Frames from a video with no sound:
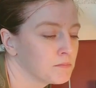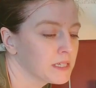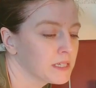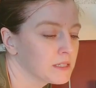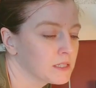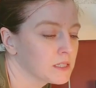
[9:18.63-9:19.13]

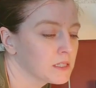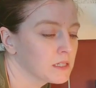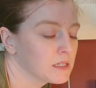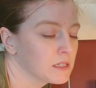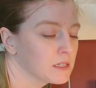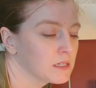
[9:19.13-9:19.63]
because
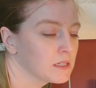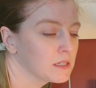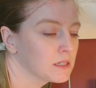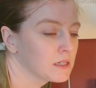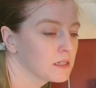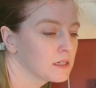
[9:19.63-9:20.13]

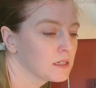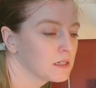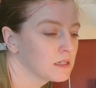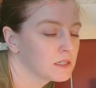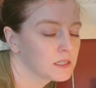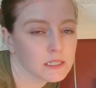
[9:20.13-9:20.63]

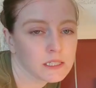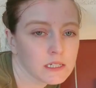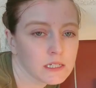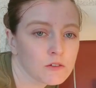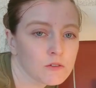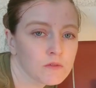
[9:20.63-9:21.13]
since
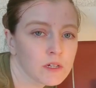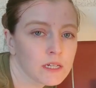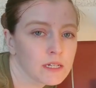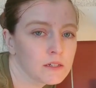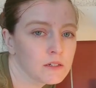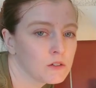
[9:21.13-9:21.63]
I don't
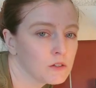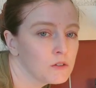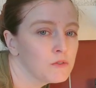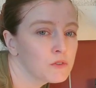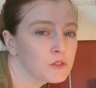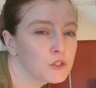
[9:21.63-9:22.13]
really
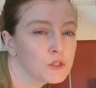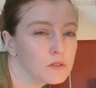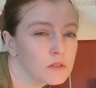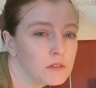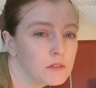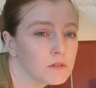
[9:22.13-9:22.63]
know for
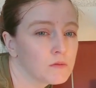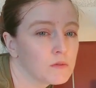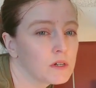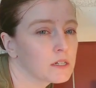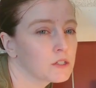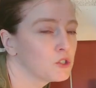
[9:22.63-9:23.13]
sure
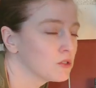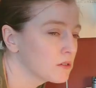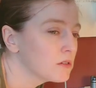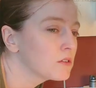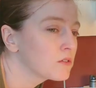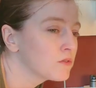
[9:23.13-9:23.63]
what I
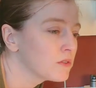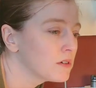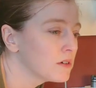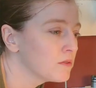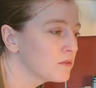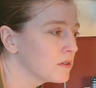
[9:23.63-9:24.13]
should look
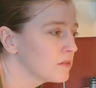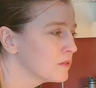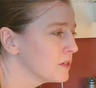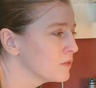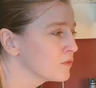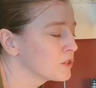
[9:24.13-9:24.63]
for,
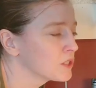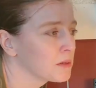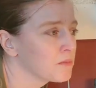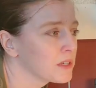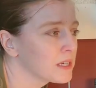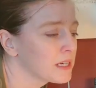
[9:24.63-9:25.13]
if
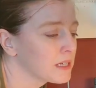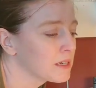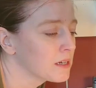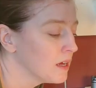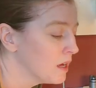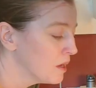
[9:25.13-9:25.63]
something can